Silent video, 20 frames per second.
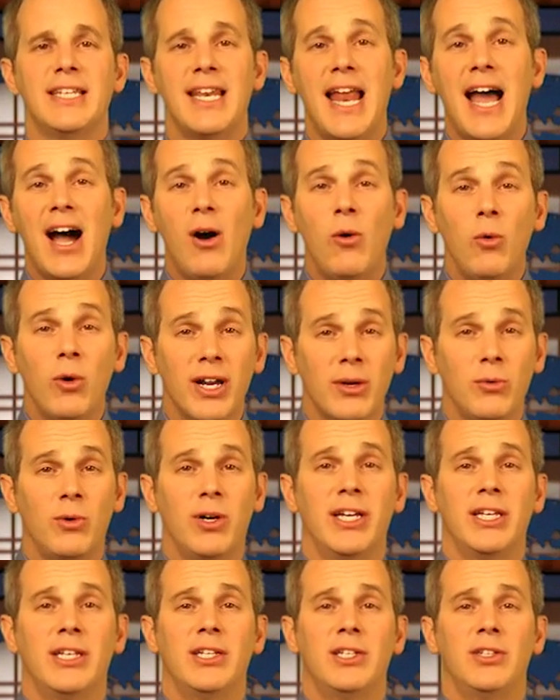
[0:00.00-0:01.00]
now what I
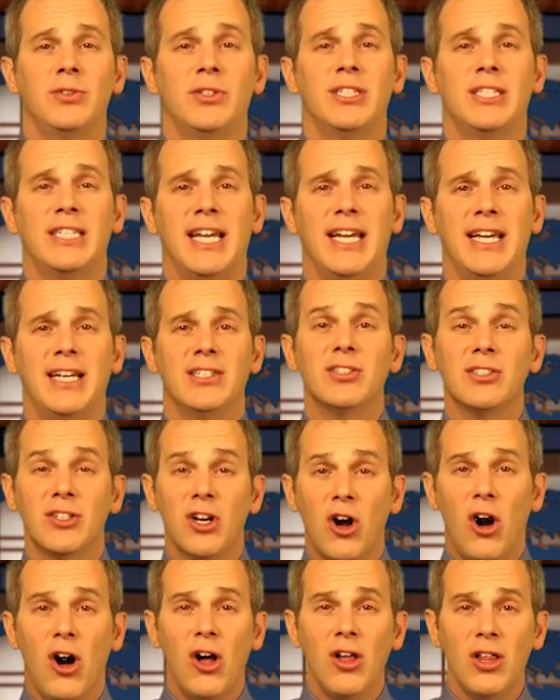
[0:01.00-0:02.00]
want you to do today is
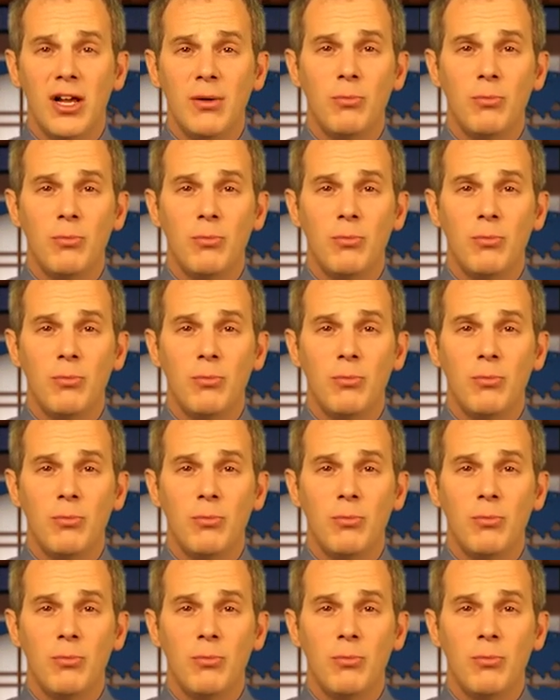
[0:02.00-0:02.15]
call